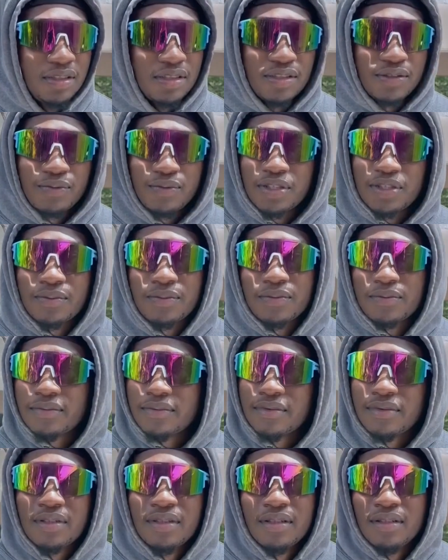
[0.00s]

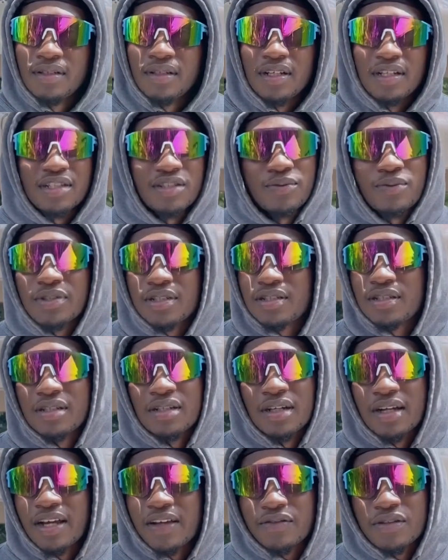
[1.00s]
I just wish he
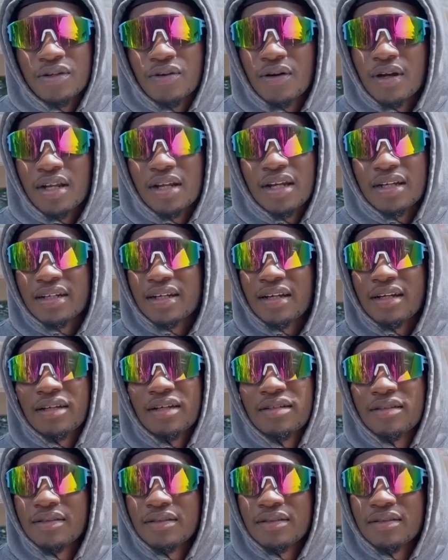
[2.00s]
didn't have to go out like that.